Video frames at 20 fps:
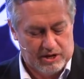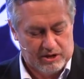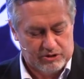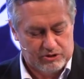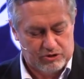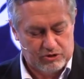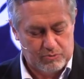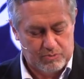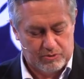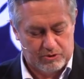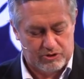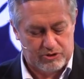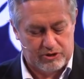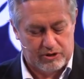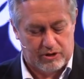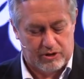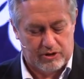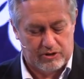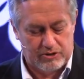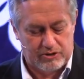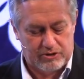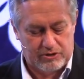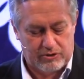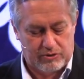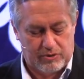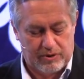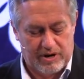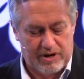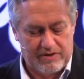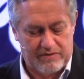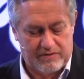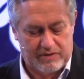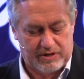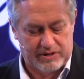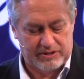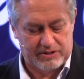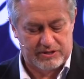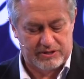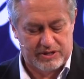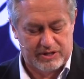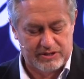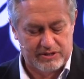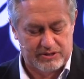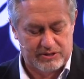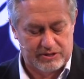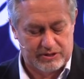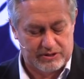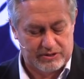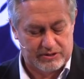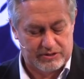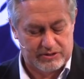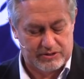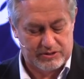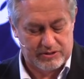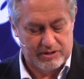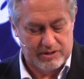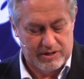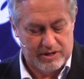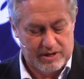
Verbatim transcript: Superstars crave consensus.